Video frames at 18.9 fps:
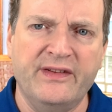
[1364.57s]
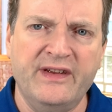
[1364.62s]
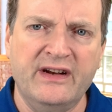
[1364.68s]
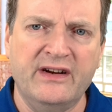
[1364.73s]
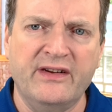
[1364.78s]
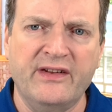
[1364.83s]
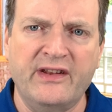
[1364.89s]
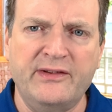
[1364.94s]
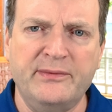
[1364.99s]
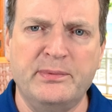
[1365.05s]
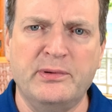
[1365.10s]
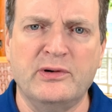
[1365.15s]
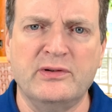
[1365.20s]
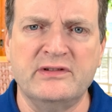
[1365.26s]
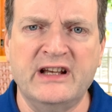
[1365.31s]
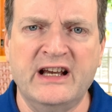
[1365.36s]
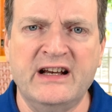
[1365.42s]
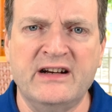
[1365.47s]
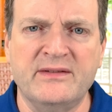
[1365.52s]
there that's
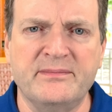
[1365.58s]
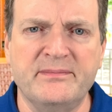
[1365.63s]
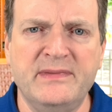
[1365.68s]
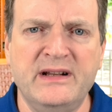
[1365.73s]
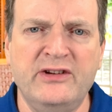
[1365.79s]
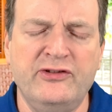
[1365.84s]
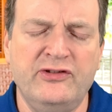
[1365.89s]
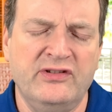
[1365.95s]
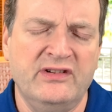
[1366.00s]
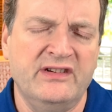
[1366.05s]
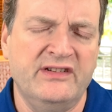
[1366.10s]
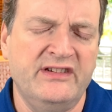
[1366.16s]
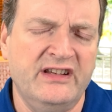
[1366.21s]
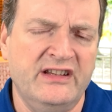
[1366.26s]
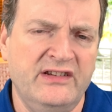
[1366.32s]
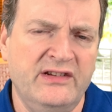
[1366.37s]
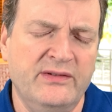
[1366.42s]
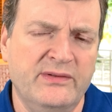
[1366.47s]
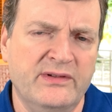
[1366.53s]
pulled out. But as you
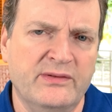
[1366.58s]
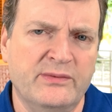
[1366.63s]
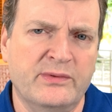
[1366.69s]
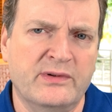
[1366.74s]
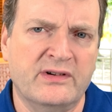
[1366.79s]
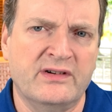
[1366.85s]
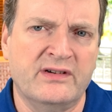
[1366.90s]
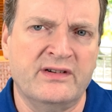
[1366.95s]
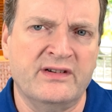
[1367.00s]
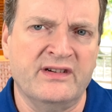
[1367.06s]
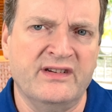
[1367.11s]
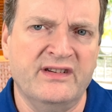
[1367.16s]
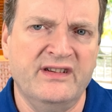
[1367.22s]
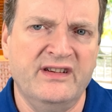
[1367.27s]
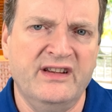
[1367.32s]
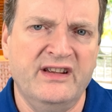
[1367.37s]
continue in the Word,